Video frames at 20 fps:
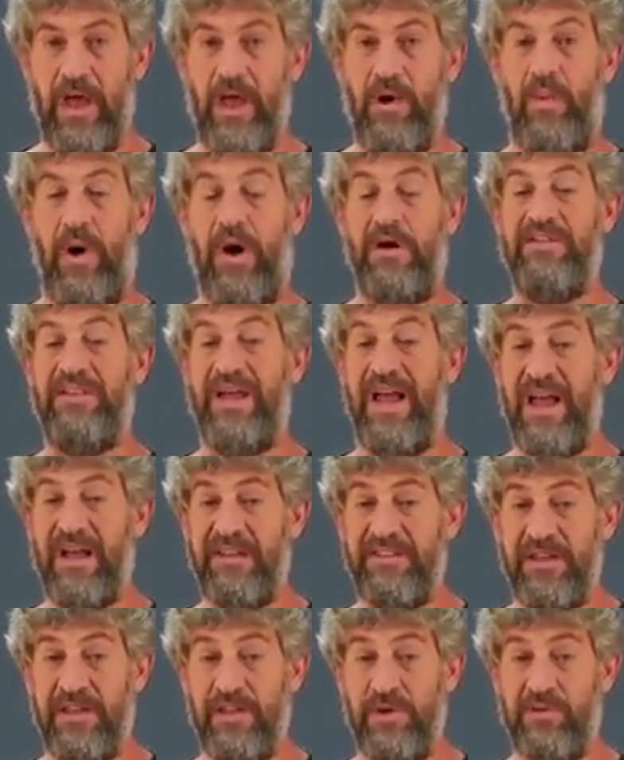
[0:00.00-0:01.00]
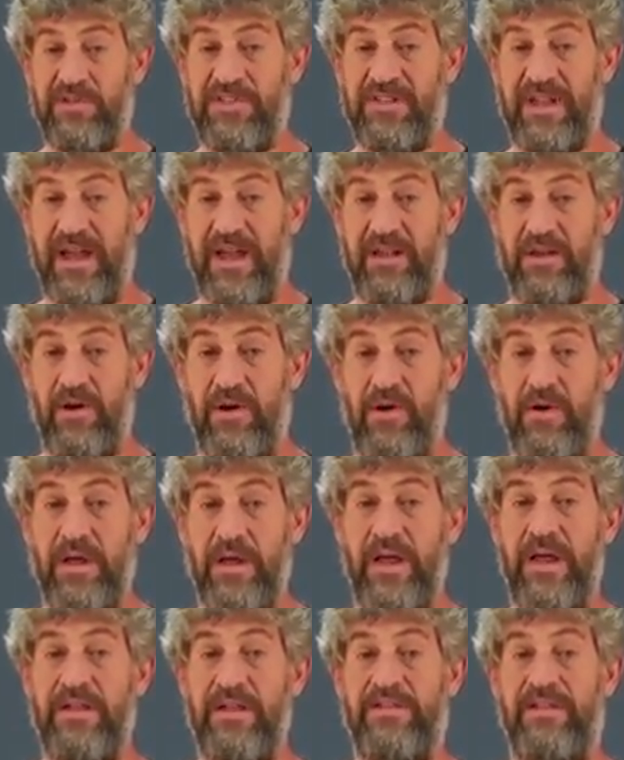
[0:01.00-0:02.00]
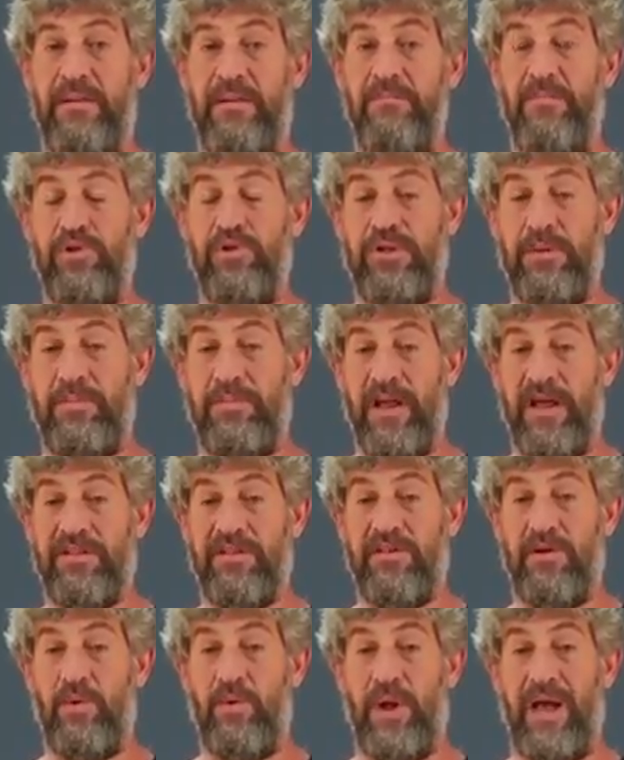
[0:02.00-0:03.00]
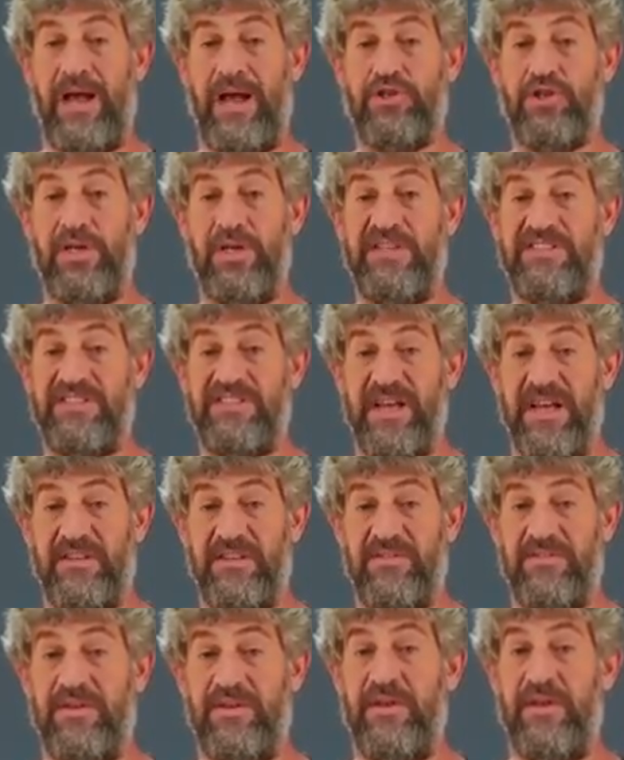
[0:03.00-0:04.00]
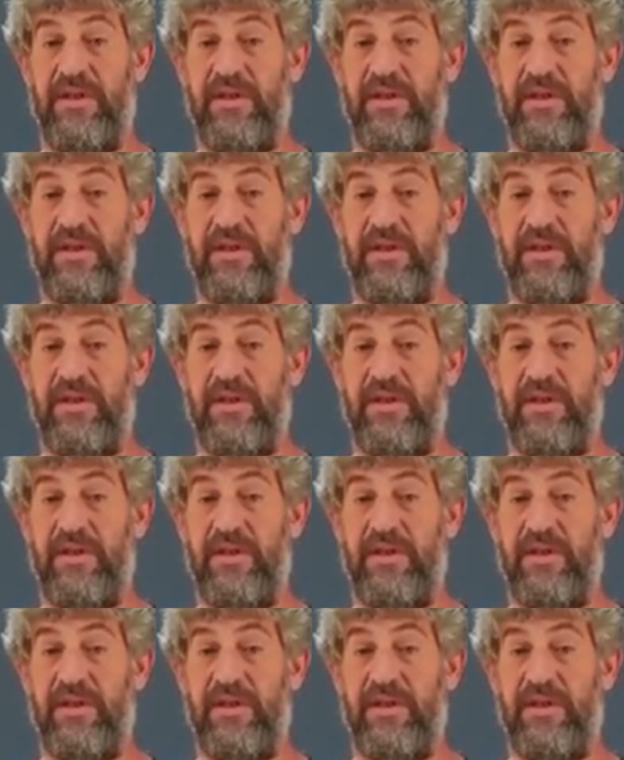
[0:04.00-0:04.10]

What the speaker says: While in the execute cycle, the multiplexer will actually set